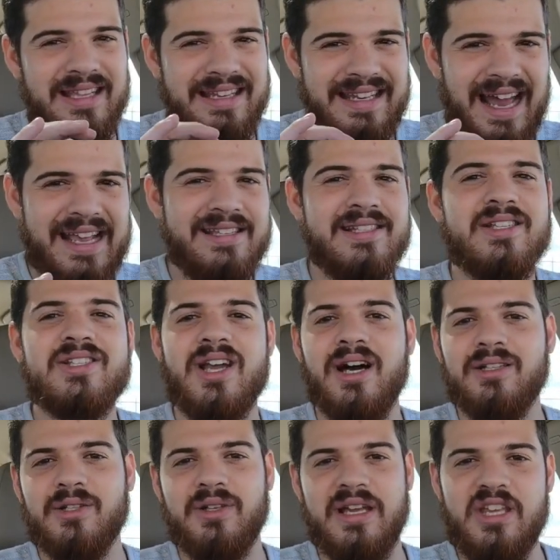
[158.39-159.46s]
the nicest
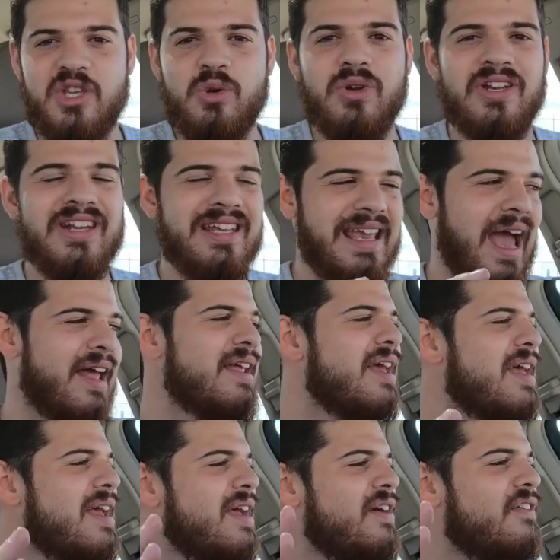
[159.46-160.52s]
color that you can get
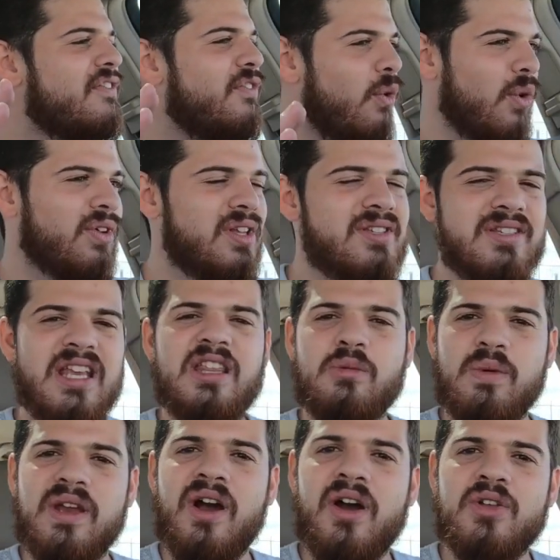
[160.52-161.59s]
for the
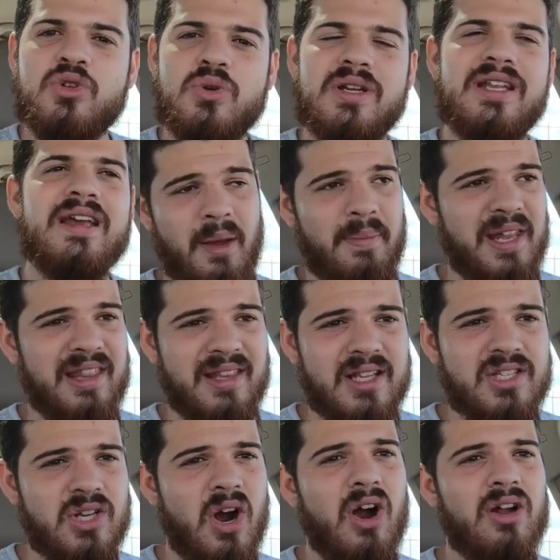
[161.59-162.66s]
C300. I mean,
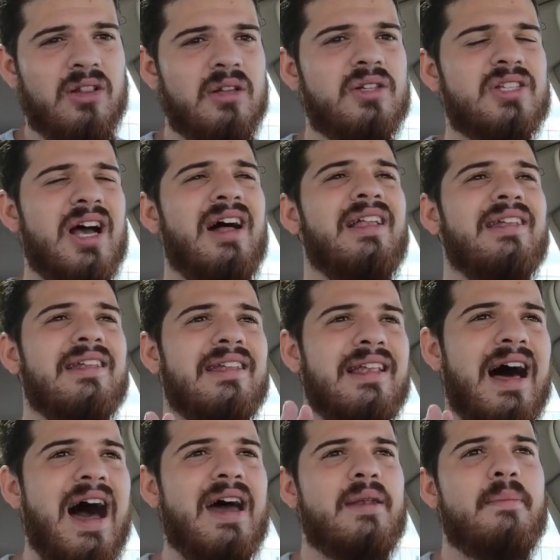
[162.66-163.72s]
this car looks a
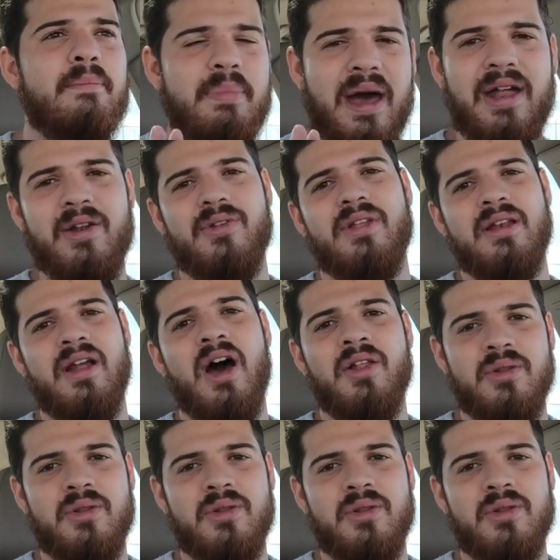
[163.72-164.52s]
lot better than